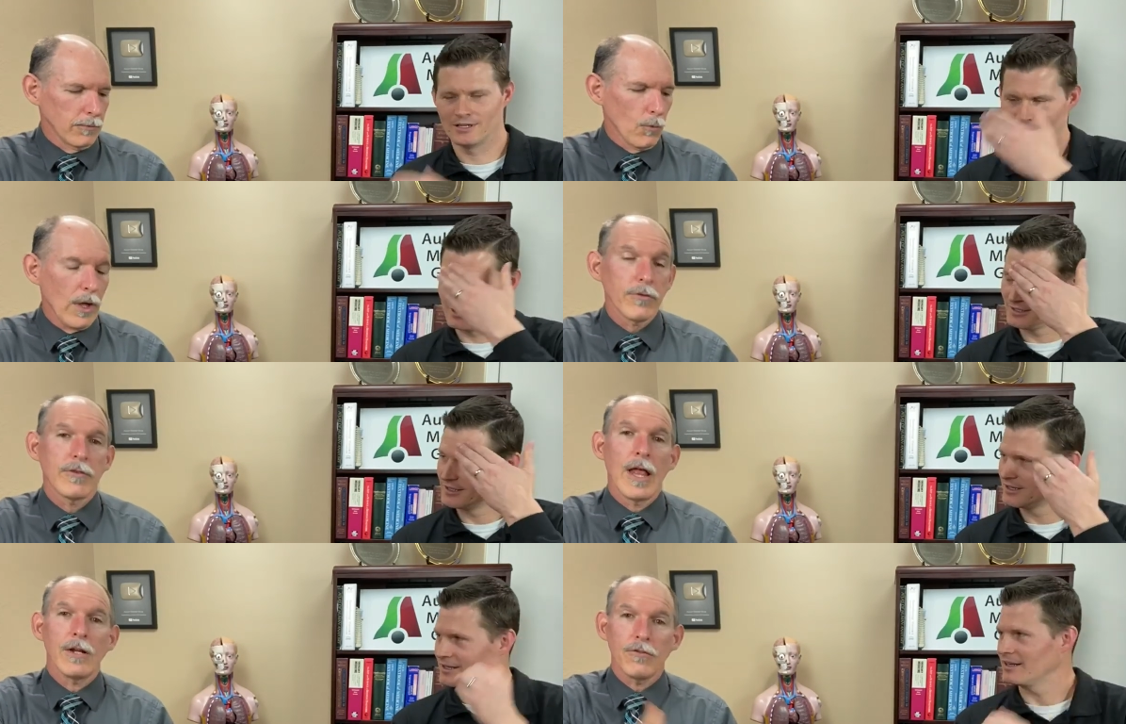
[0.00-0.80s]
Speaker 1: group.
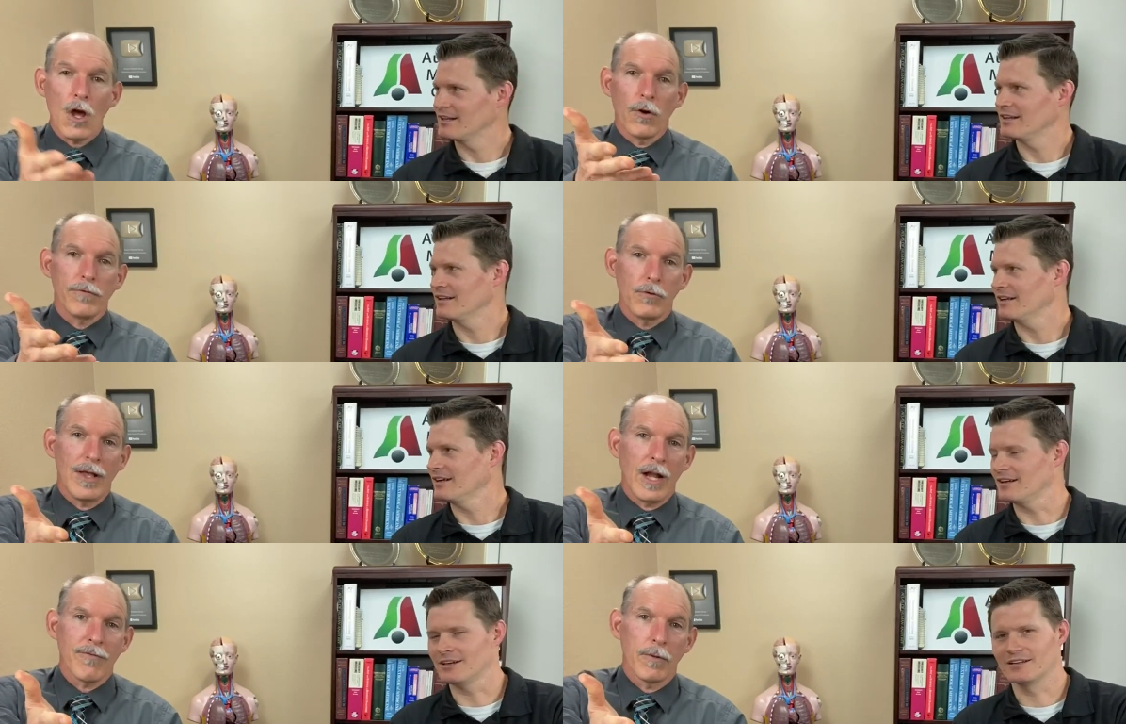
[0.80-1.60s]
Well, let us know if you'd
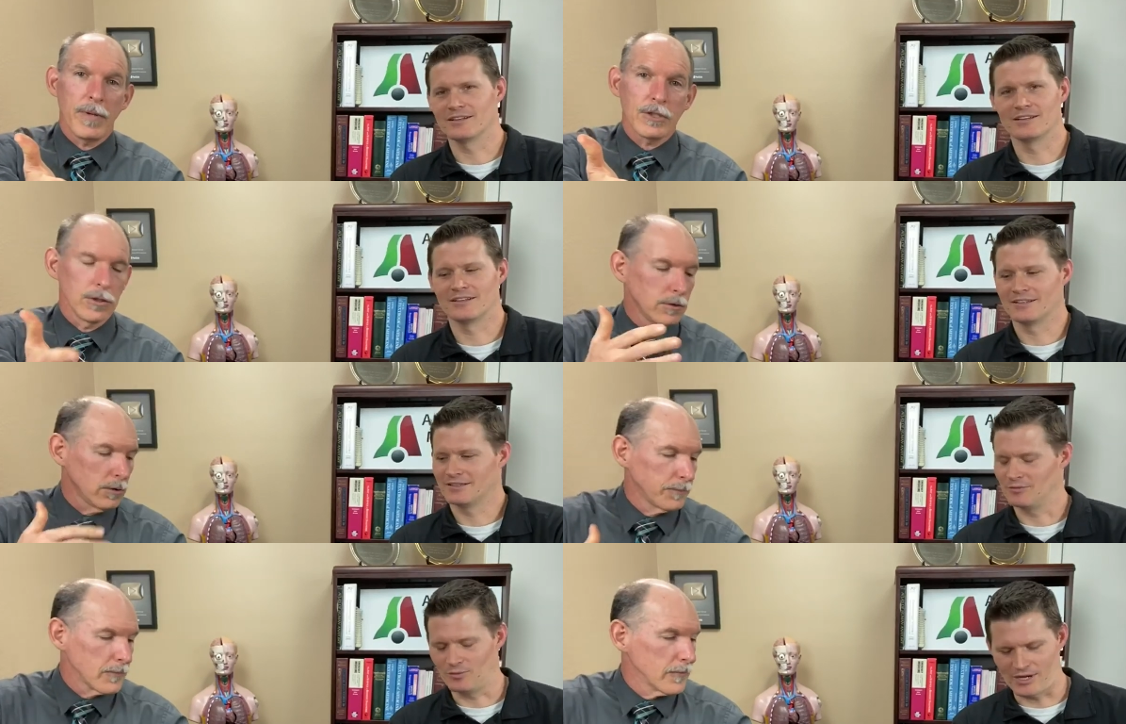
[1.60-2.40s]
rather uh, have our
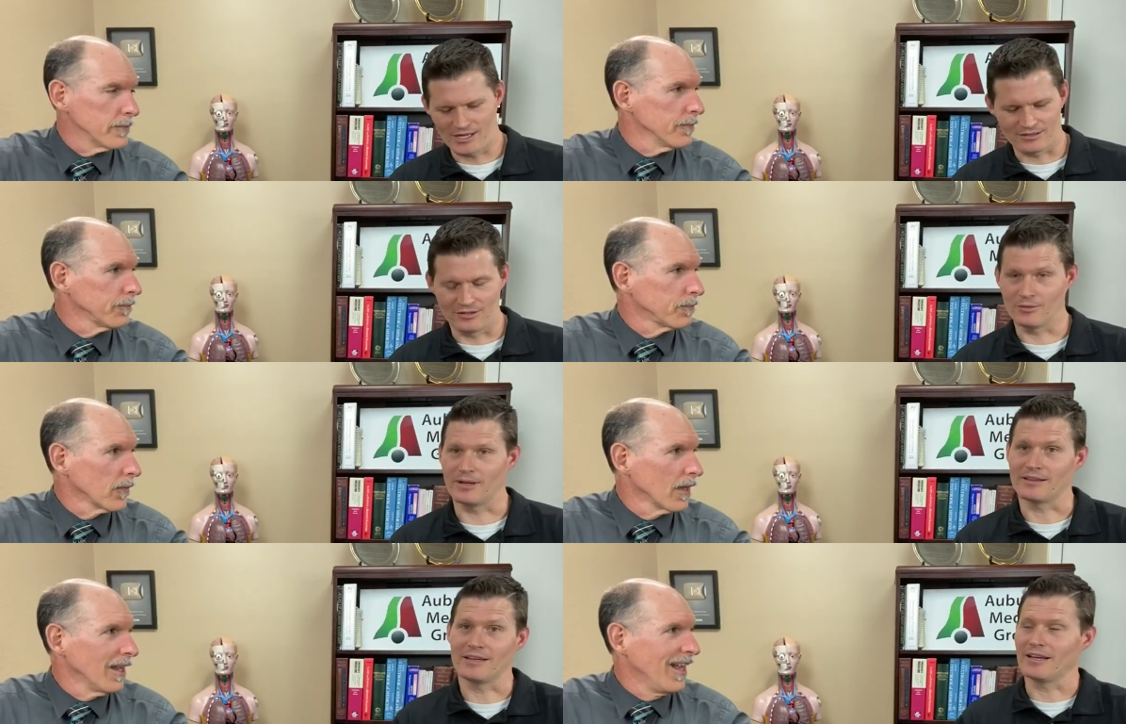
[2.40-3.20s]
pictures.
Speaker 2: Well, I don't know
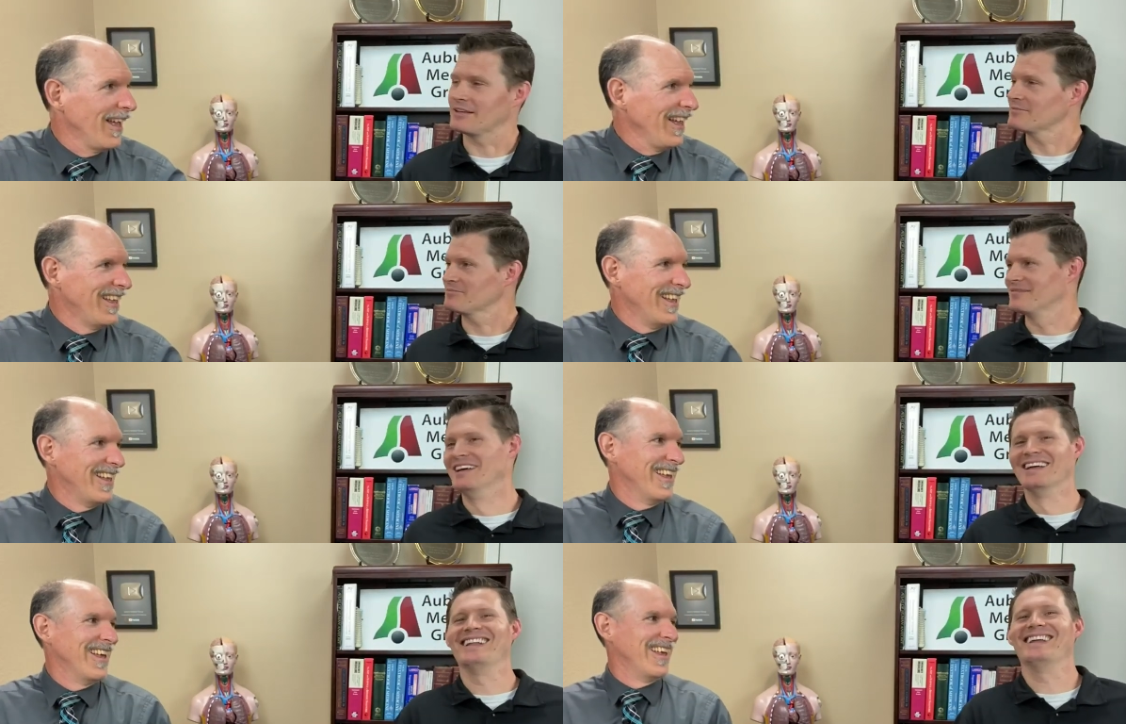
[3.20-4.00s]
about
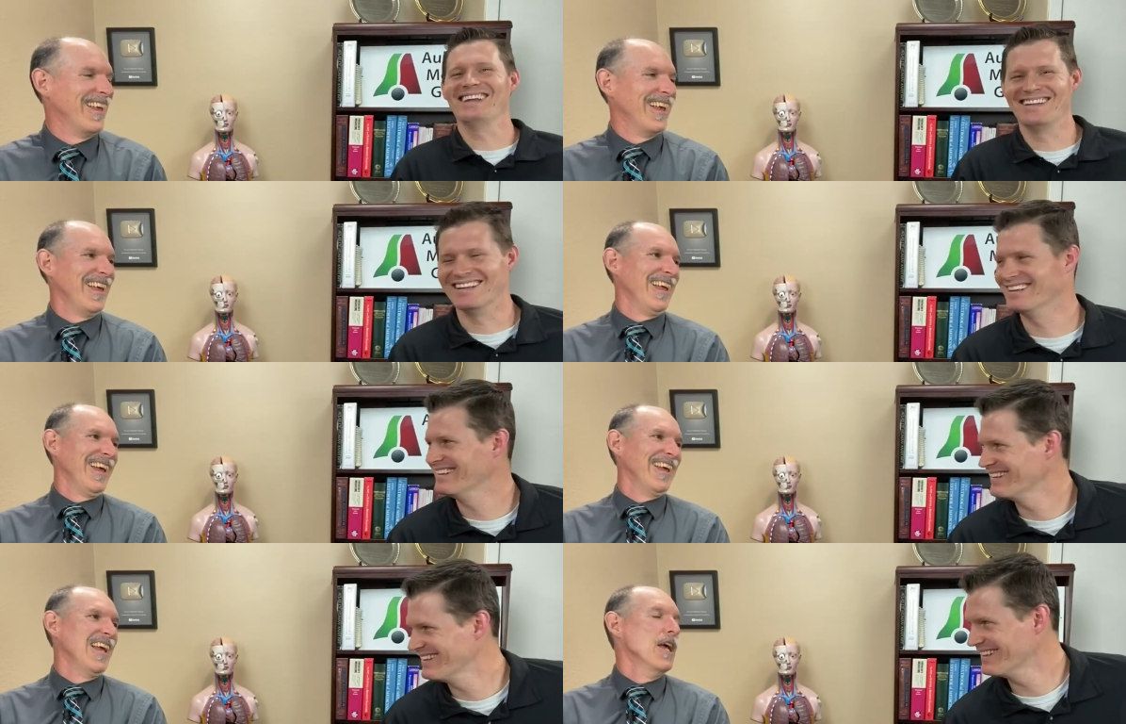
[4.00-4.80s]

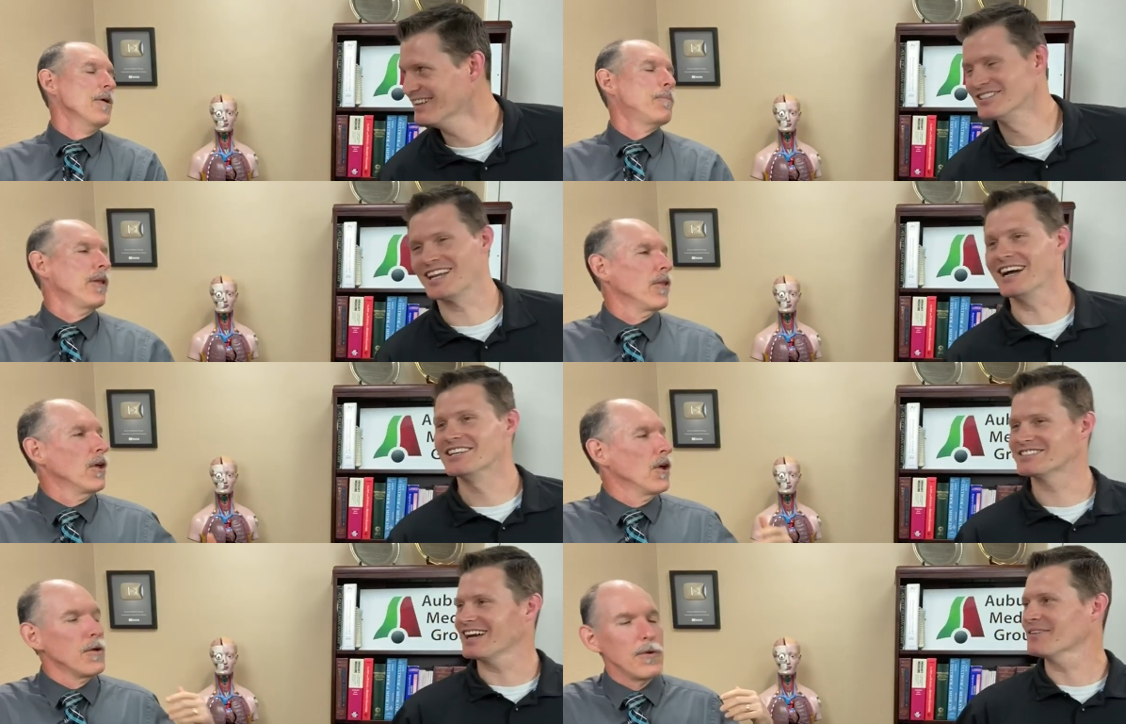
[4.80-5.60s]
that. but,